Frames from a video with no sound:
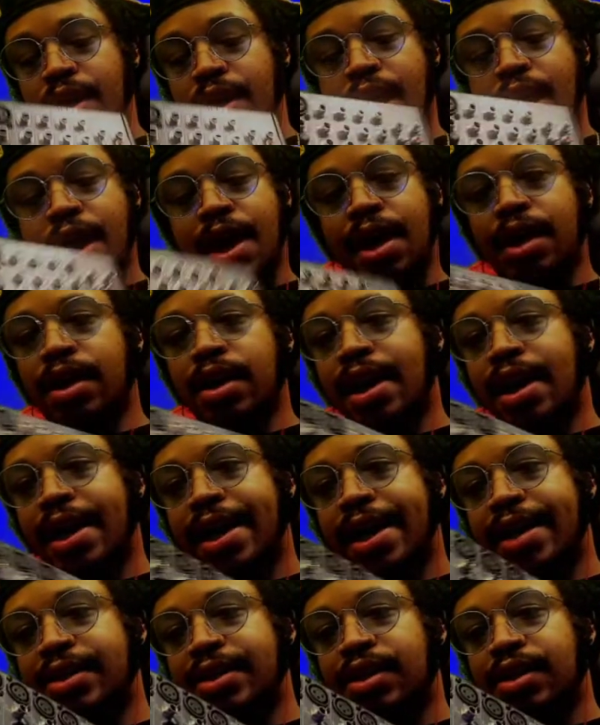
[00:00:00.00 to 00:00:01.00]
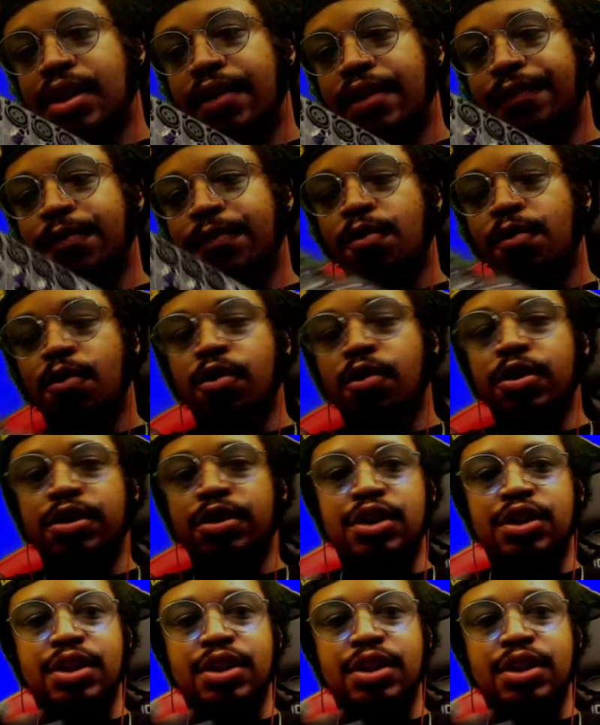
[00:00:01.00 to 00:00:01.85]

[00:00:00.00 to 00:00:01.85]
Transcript: And as of course,